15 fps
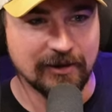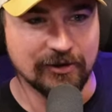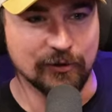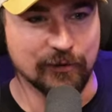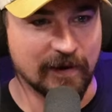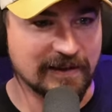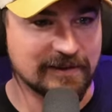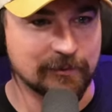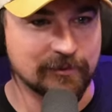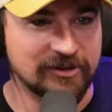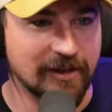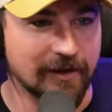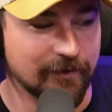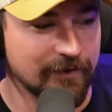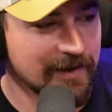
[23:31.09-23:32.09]
you find some
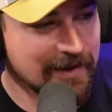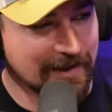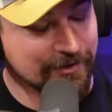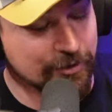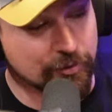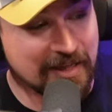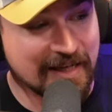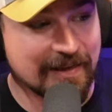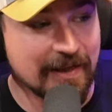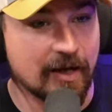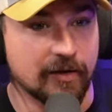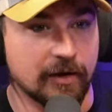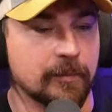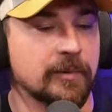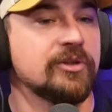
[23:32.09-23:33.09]
stuff, and you take
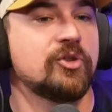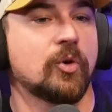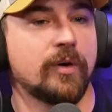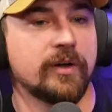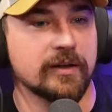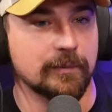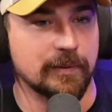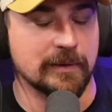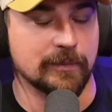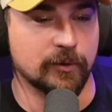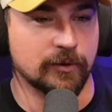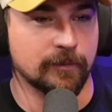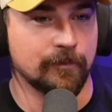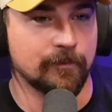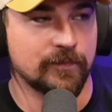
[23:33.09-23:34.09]
out a majority of the
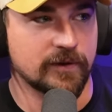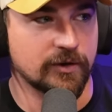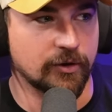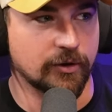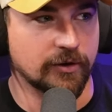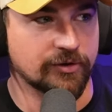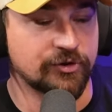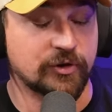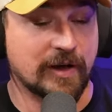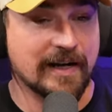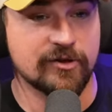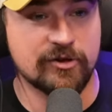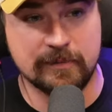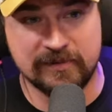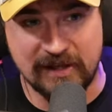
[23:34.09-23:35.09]
people your
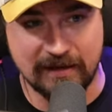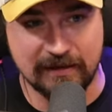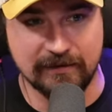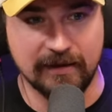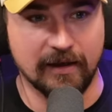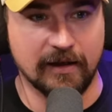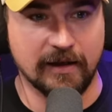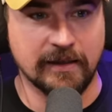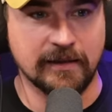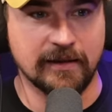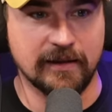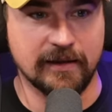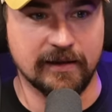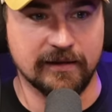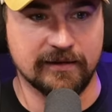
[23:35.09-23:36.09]
stratagem secondary
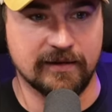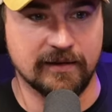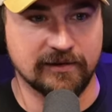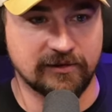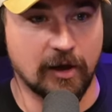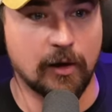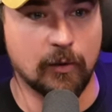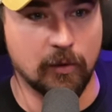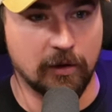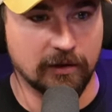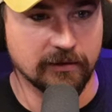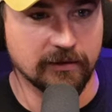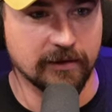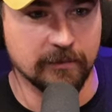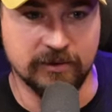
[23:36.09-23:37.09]
is the
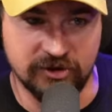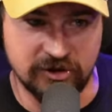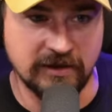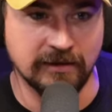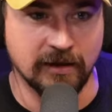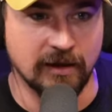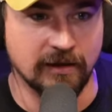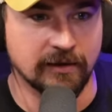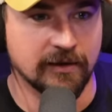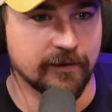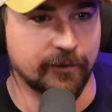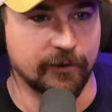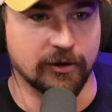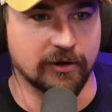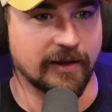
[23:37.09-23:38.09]
Stalwart, the machine gun
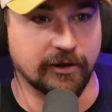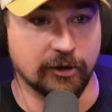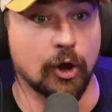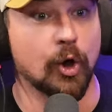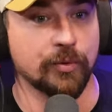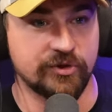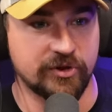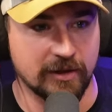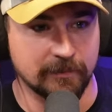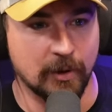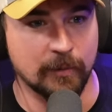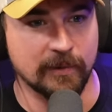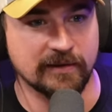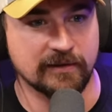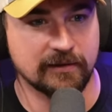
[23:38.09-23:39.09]
for your like your oh shit
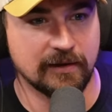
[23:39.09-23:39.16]
moments.